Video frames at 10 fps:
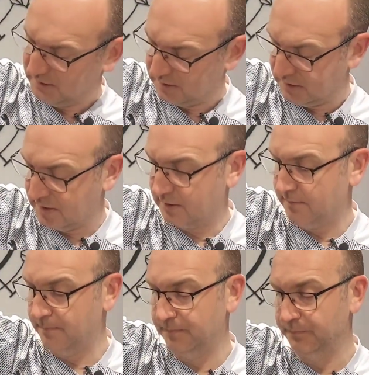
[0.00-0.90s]

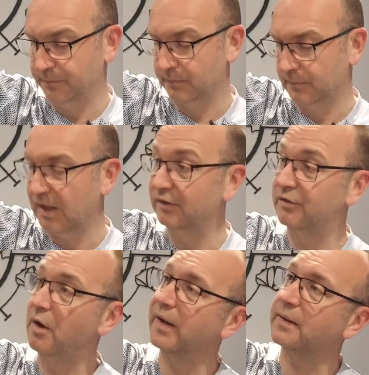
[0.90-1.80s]
It's
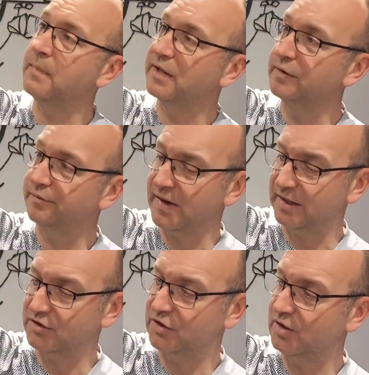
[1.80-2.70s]
Nike
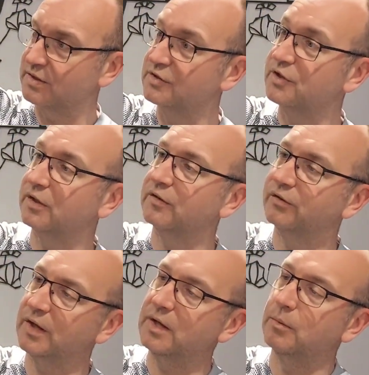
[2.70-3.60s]
manufactured, as you can
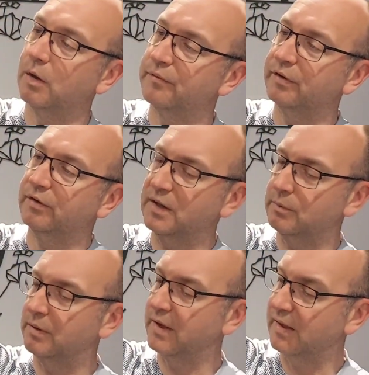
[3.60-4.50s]
see, well, obviously
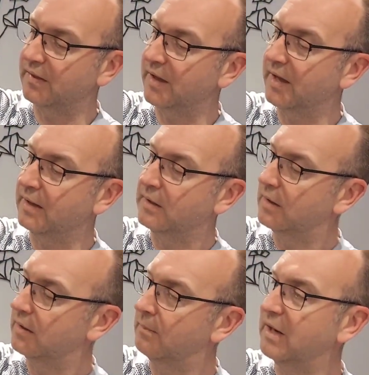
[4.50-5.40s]
with that there,
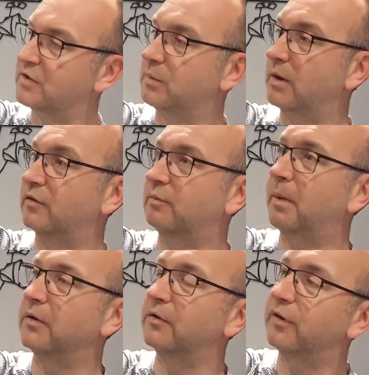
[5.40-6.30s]
the Matchwork
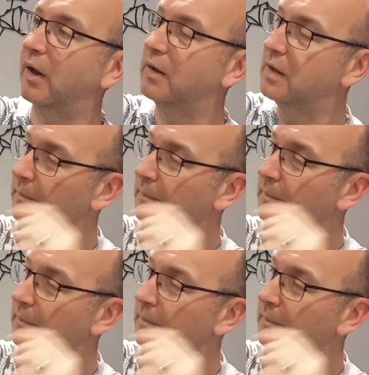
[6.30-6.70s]
sponsor.